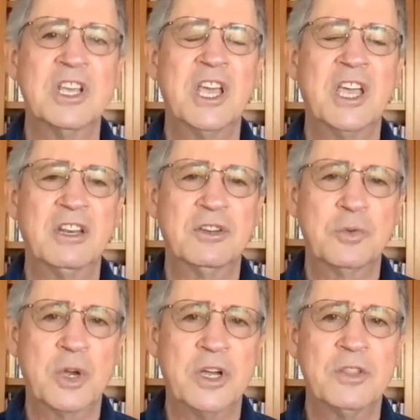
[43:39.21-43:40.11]
and
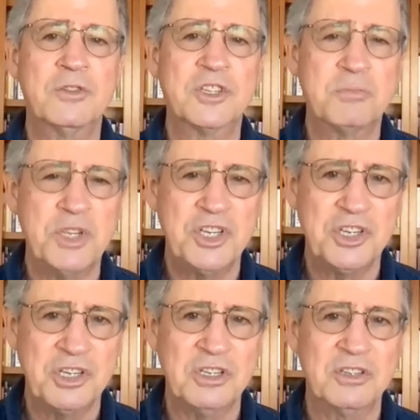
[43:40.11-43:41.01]
to other
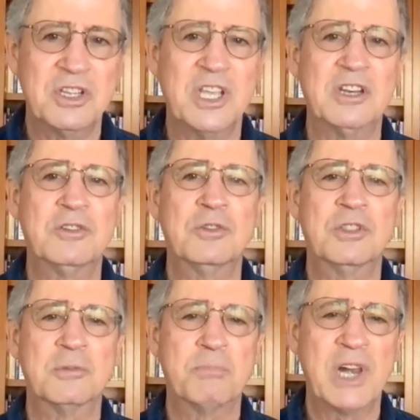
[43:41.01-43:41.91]
species and to
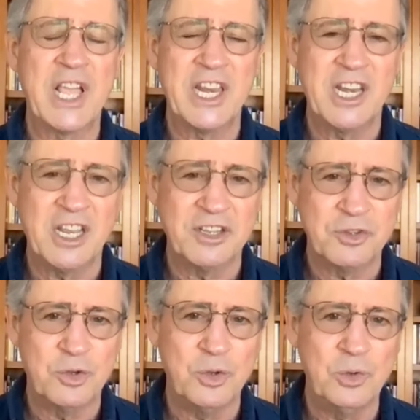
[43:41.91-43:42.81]
the planet as a
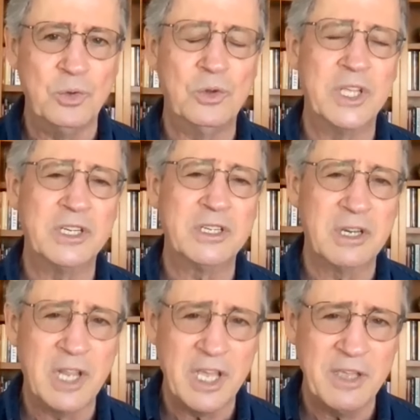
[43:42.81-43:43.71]
whole and to
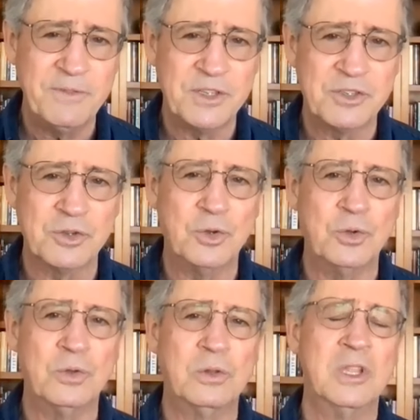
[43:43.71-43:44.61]
life as a
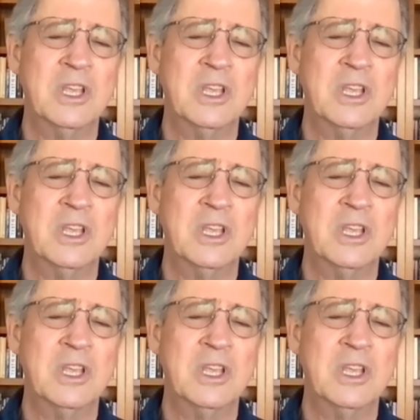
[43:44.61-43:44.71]
whole.